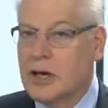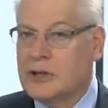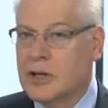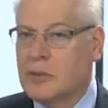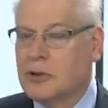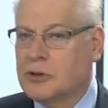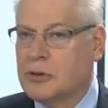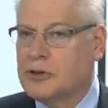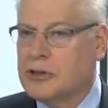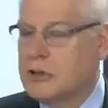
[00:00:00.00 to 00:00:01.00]
is able
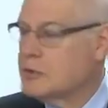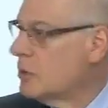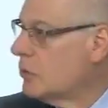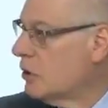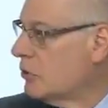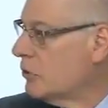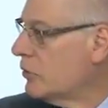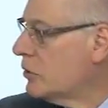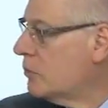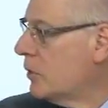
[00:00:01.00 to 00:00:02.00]
to achieve some level
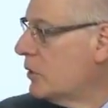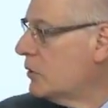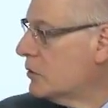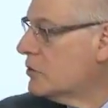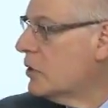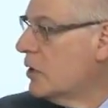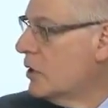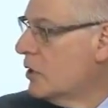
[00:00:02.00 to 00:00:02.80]
of independence.